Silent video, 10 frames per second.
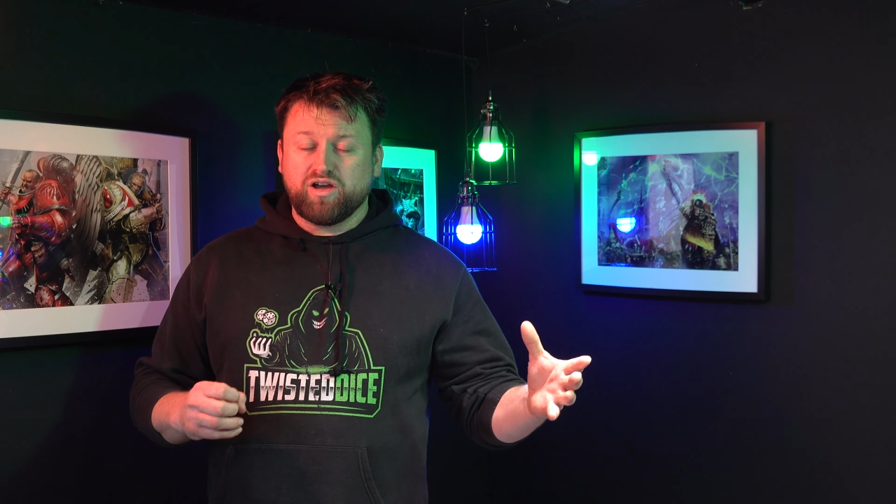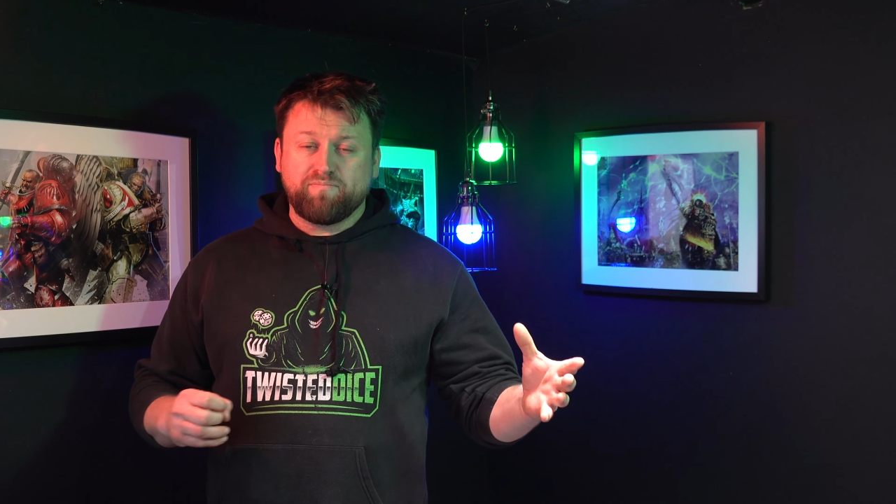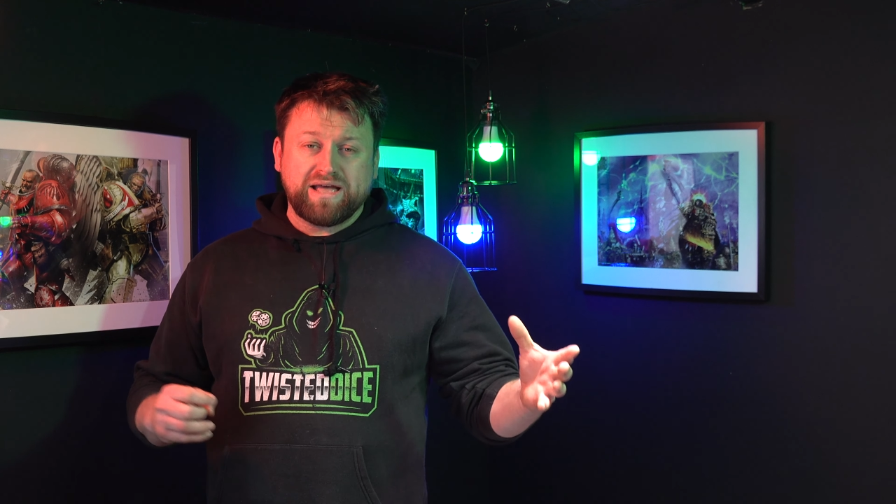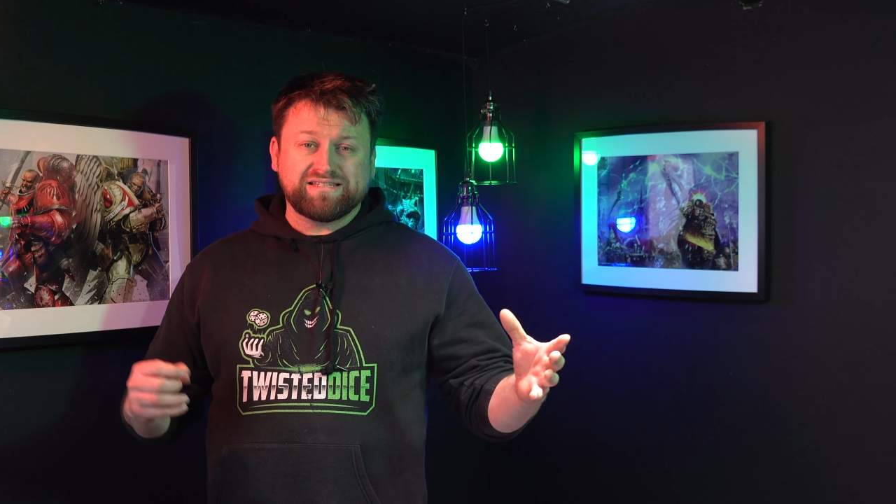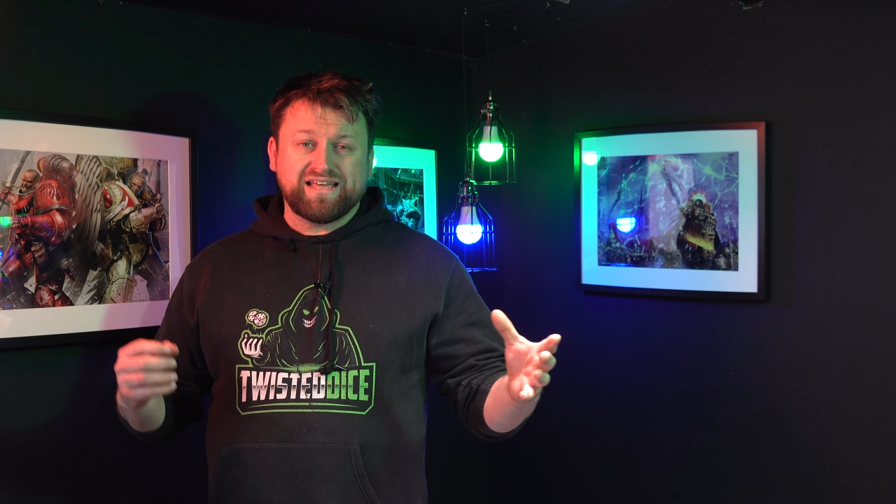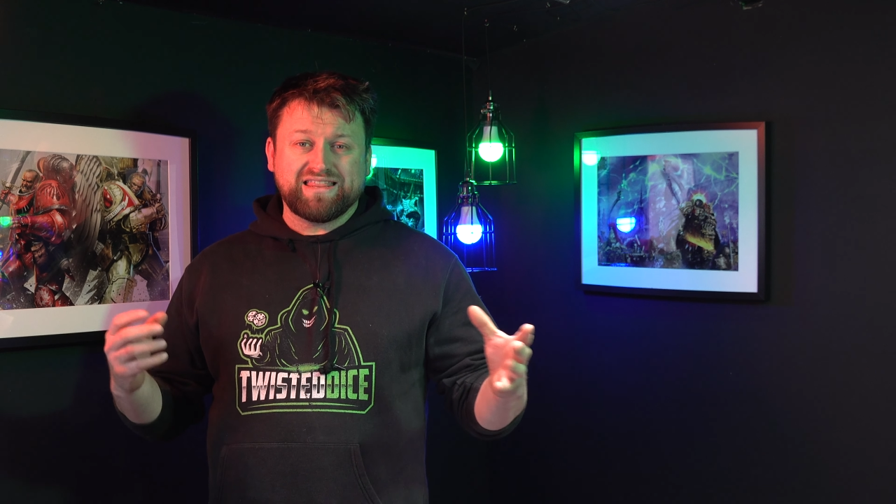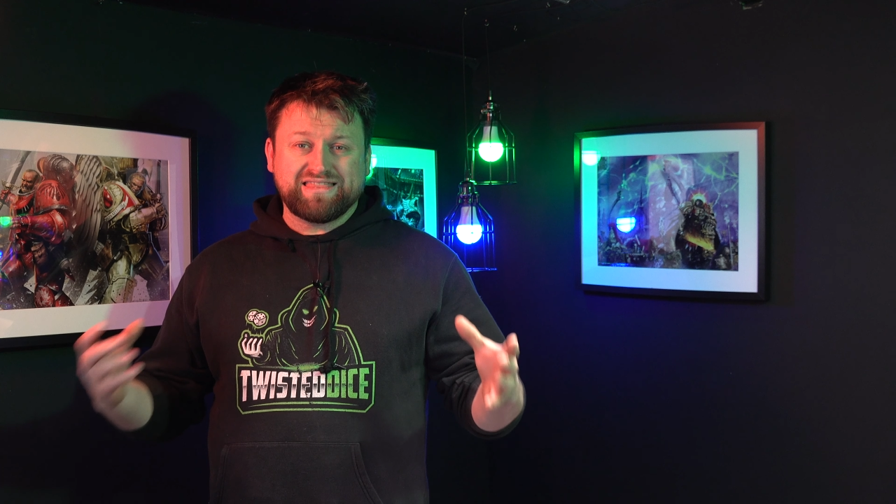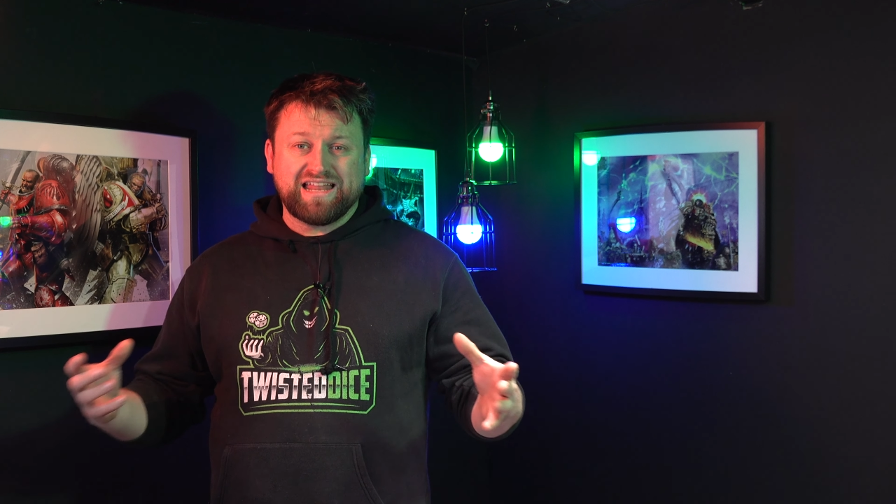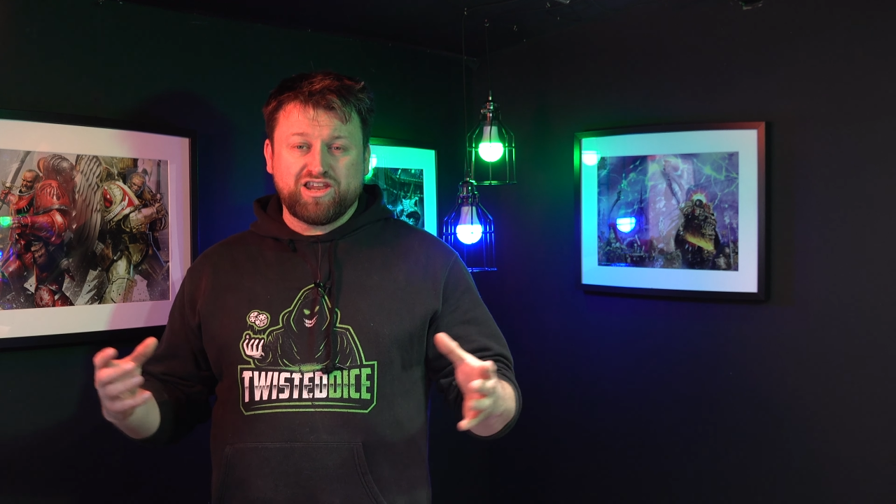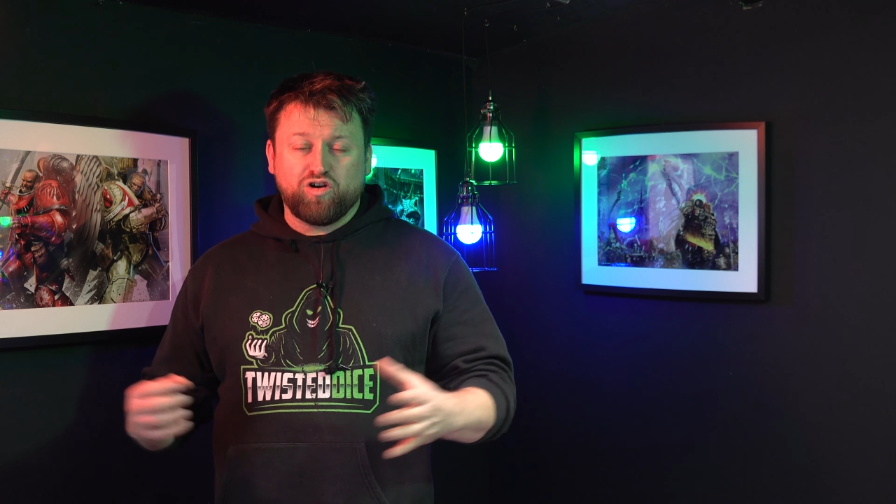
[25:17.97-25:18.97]
are better
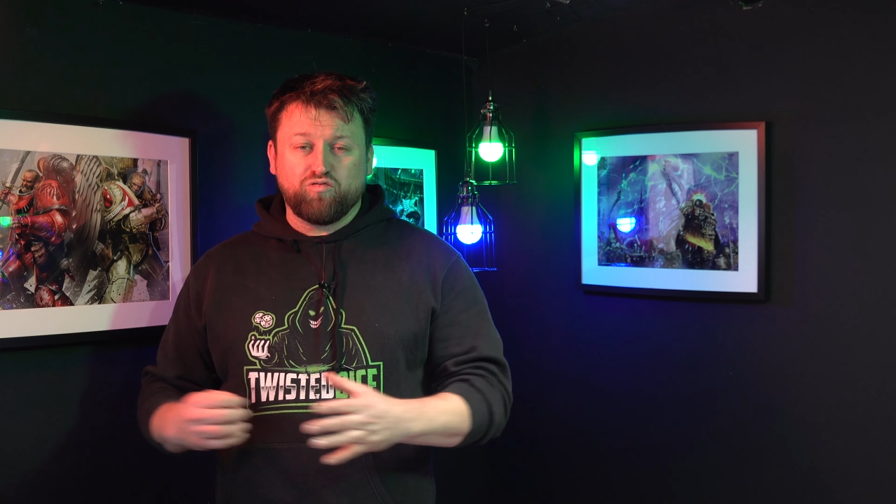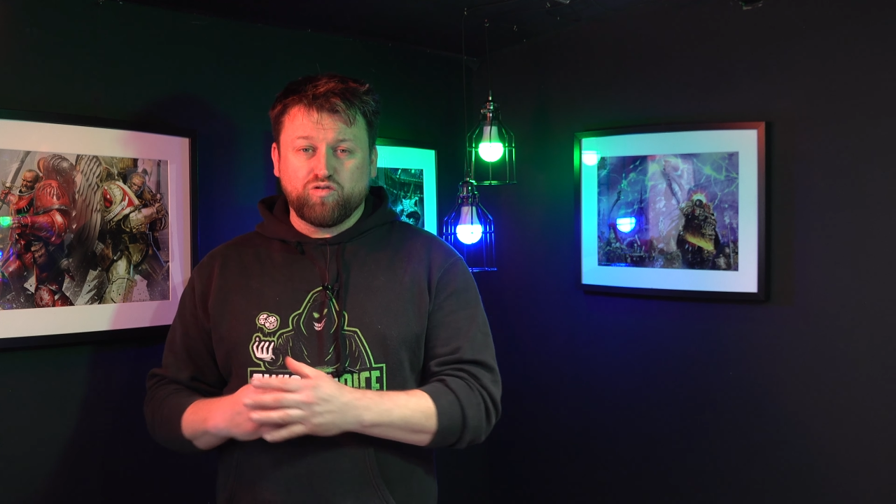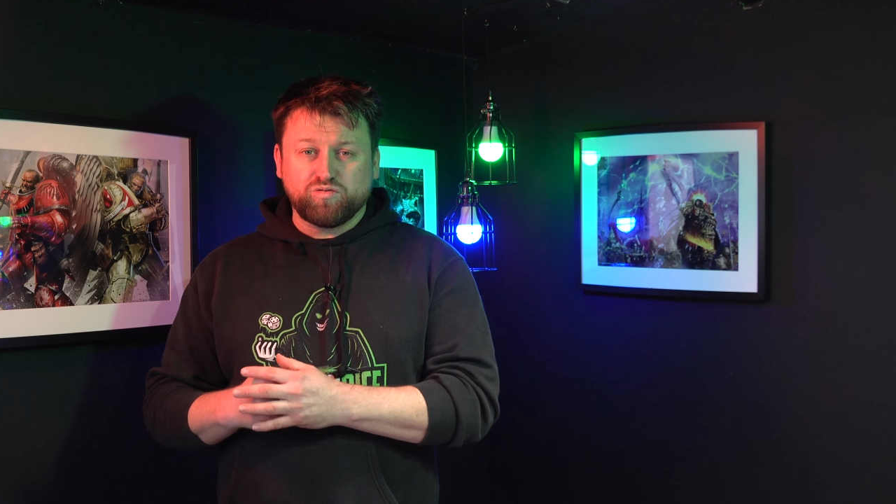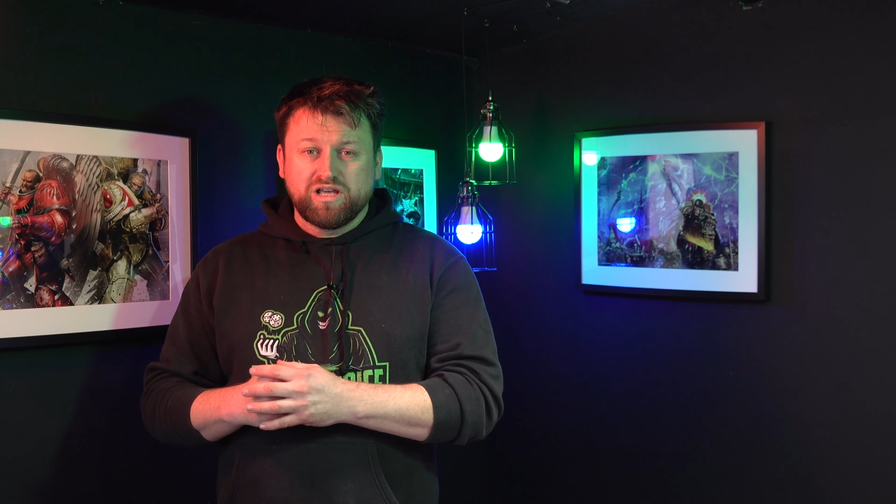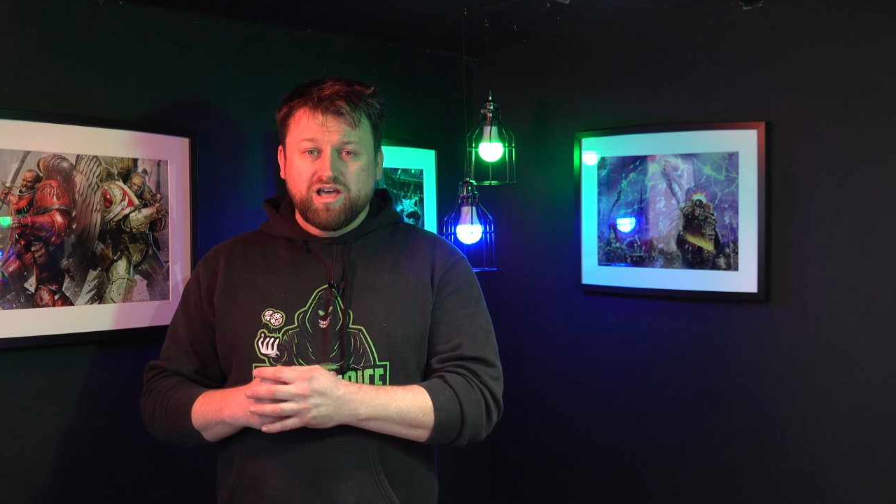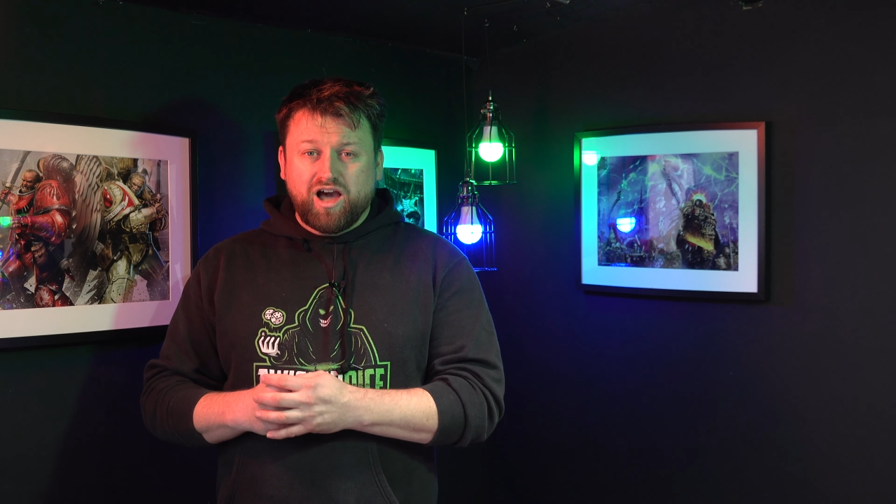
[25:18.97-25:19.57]
than the old rules.